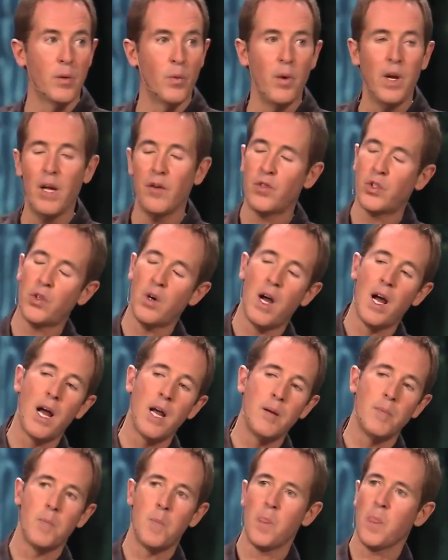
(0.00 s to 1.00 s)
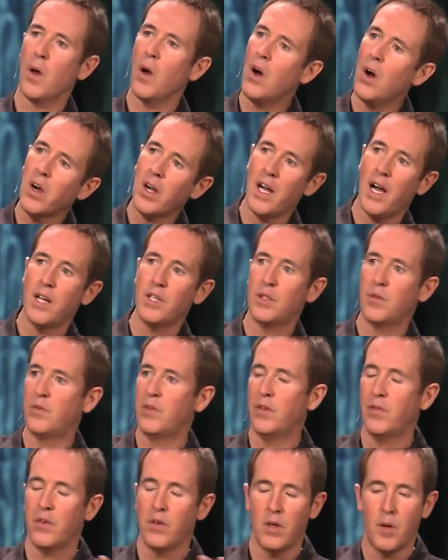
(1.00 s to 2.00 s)
We have tried all kinds of
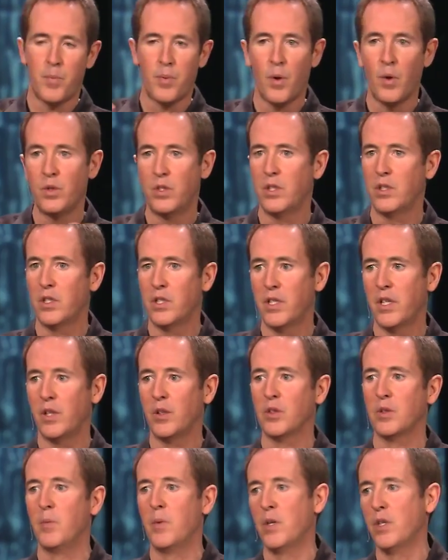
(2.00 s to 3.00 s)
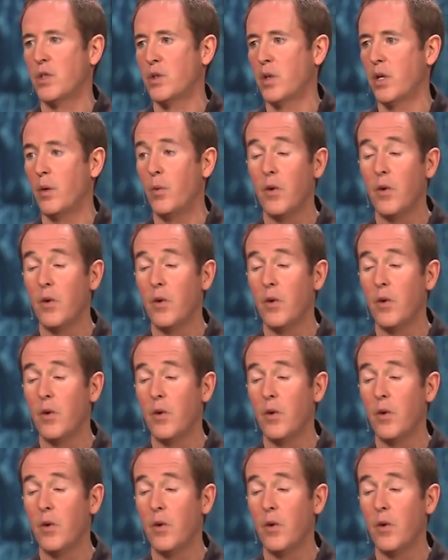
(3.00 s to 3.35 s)
different approaches to singles ministry.